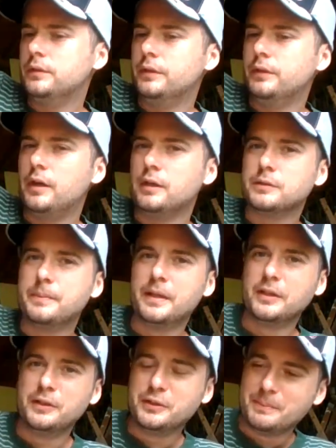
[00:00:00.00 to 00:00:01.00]
caused me to
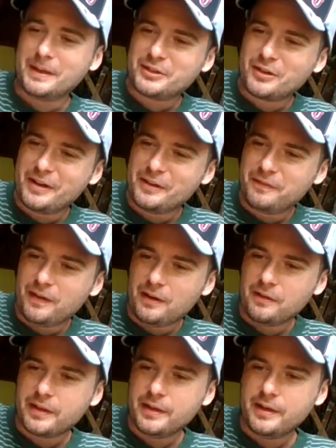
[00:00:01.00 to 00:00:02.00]
lose my train of
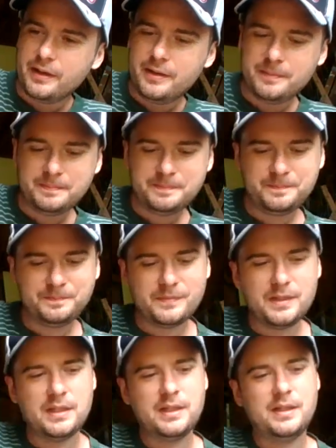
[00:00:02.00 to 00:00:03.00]
thought, kitty
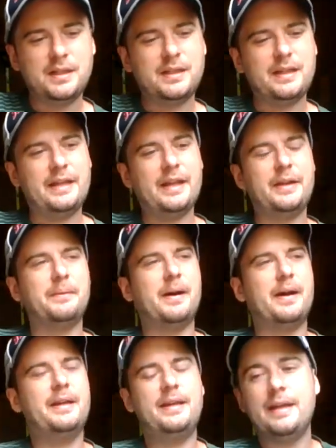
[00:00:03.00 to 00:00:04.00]

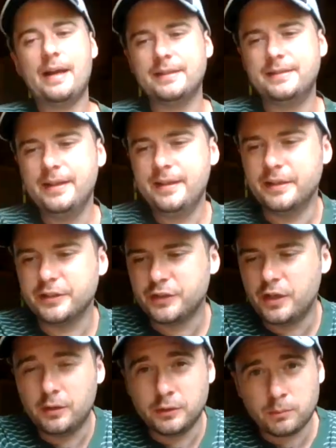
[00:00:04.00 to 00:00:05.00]
anyway, he had a tick in his
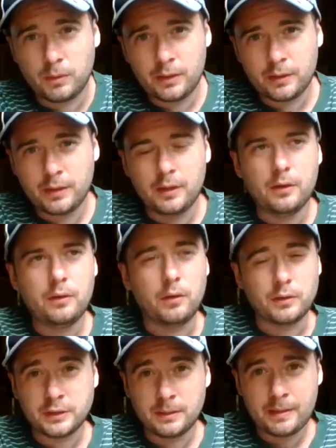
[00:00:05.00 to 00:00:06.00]
nose a while ago,
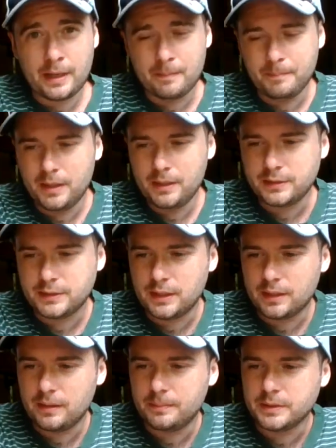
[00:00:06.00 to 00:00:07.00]
or some kind of bug
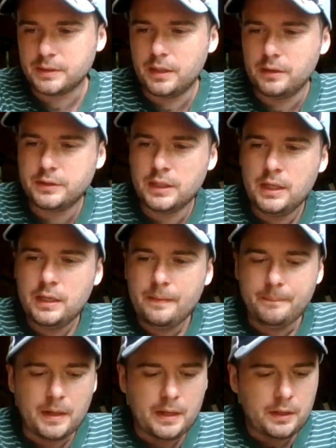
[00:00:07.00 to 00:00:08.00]
stuck up his nose.
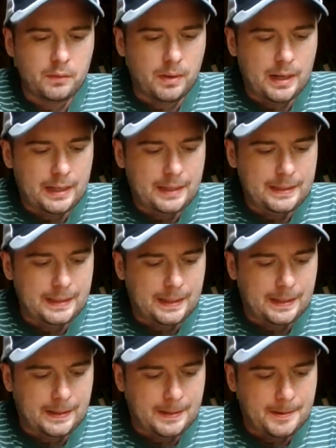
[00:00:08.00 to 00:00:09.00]
But anyway,
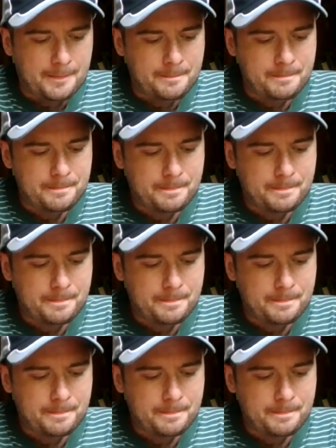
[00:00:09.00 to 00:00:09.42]
um,